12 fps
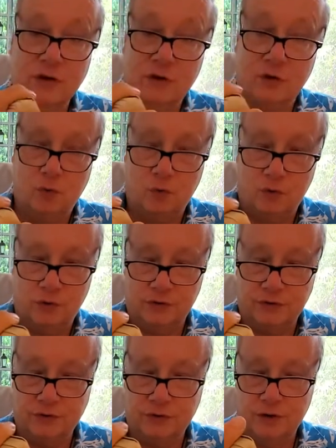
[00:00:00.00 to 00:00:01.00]

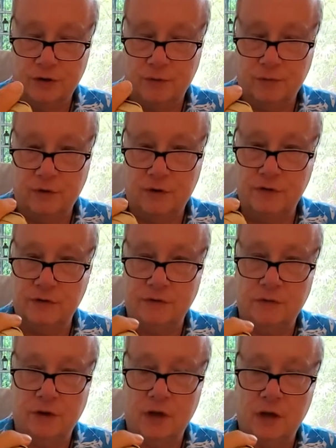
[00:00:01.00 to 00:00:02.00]
indoors uh, because of
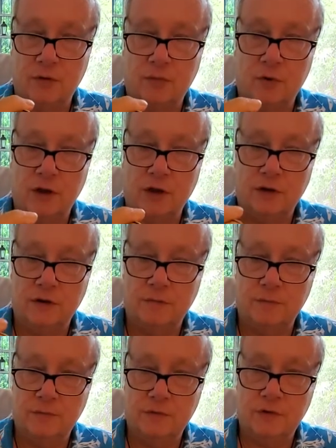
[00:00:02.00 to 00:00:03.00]
a lot of rain
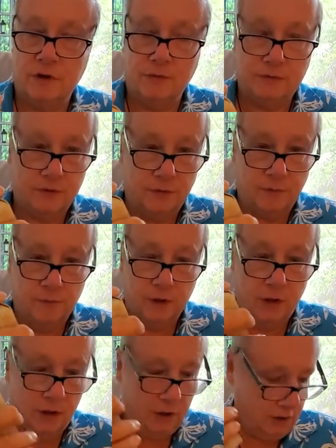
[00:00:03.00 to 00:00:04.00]
and stuff, so
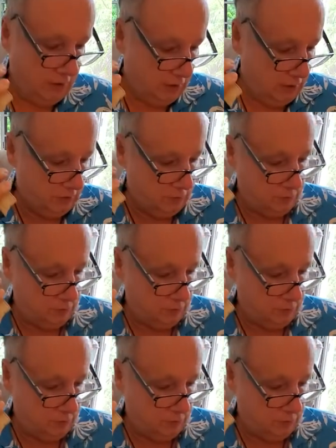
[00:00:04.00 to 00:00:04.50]
it's